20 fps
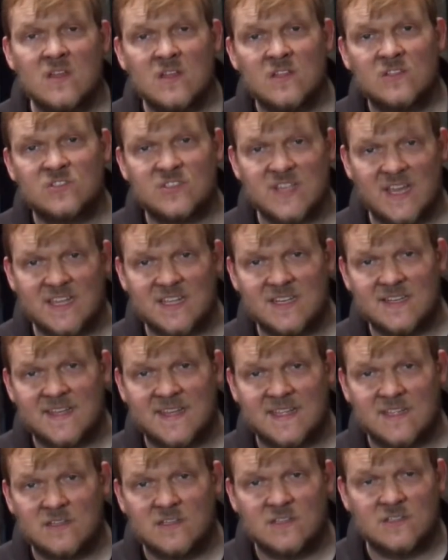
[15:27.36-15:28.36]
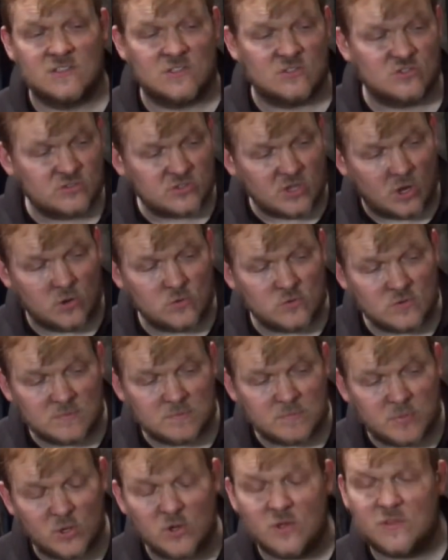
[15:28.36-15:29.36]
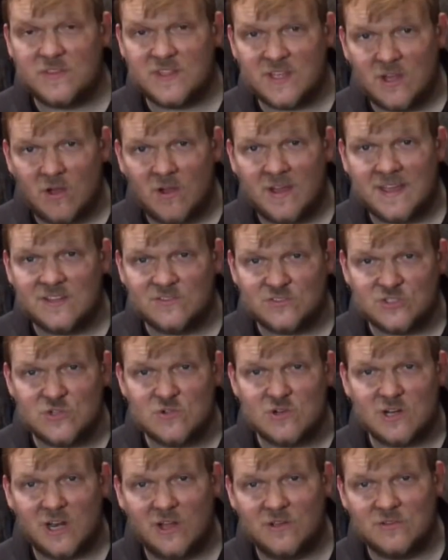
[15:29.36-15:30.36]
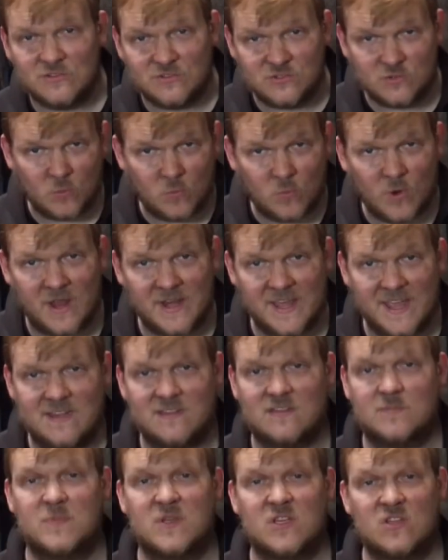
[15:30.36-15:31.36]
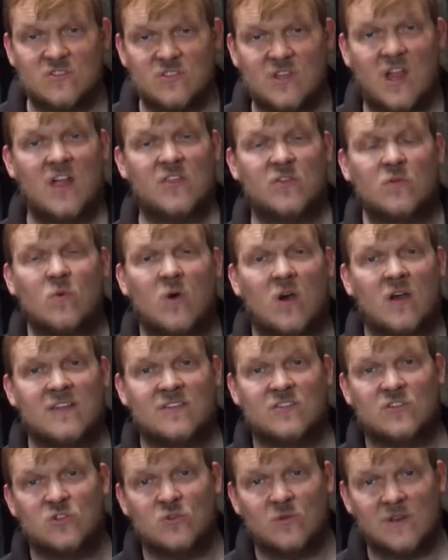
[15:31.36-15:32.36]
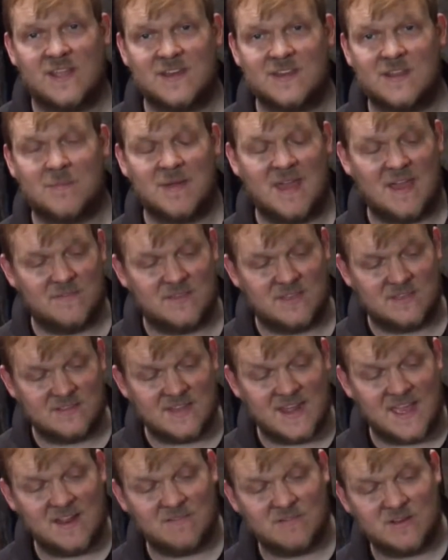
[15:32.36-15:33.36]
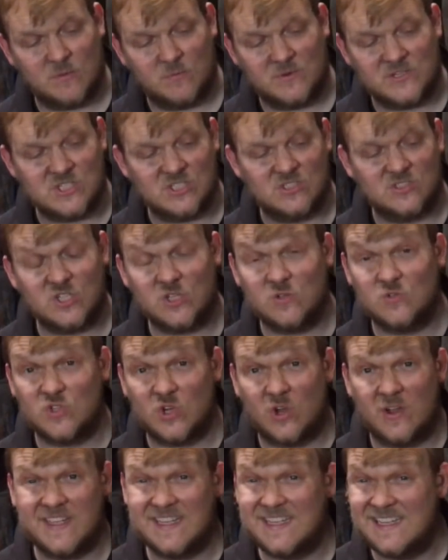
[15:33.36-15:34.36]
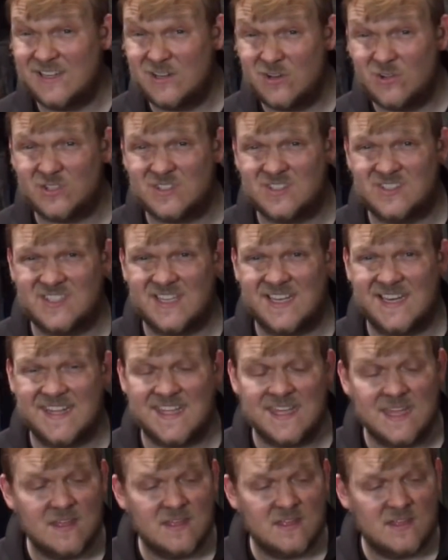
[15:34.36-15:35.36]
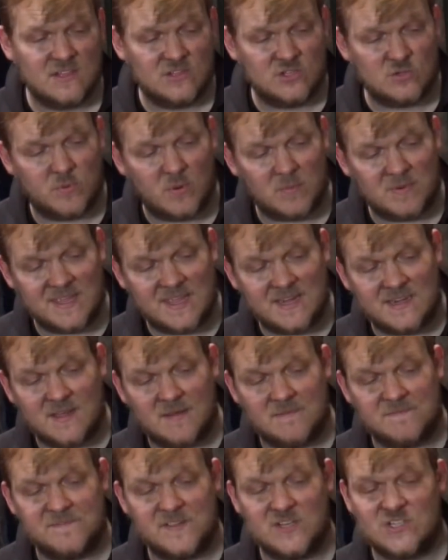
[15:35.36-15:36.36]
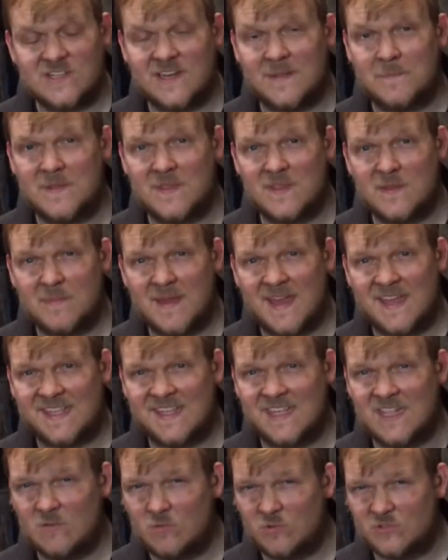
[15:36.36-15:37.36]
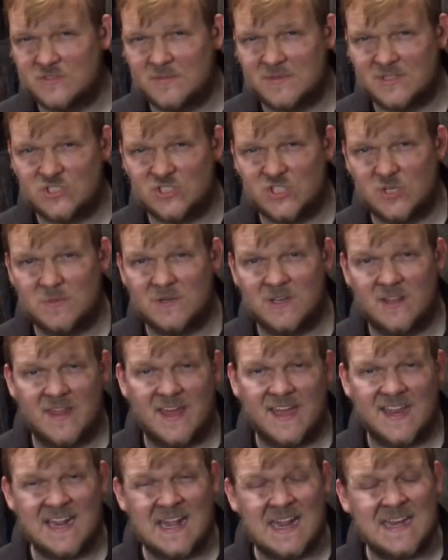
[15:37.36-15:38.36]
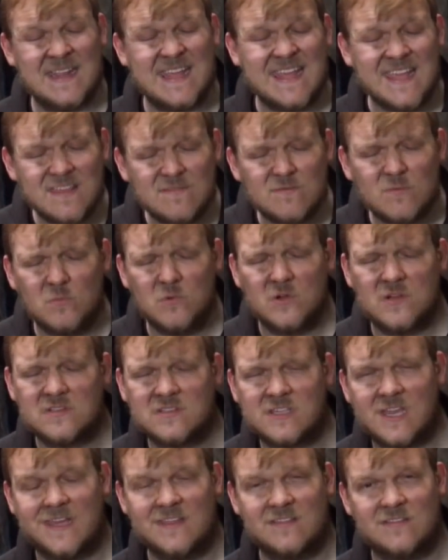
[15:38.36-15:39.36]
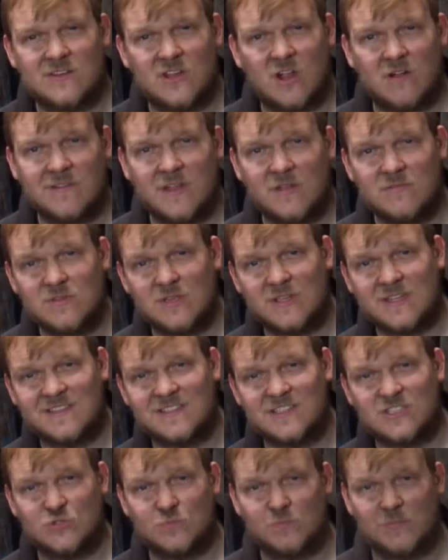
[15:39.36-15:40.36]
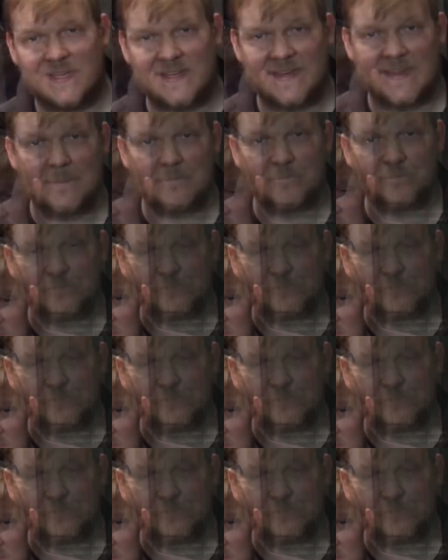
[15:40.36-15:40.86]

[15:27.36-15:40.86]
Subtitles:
Secondly, don't put the eye too close to one end, because otherwise you'll end up having an area which is too tight. It looks silly. You'll probably end up fish lipping the back here or something stupid like that. And even worst case scenario, you could split it.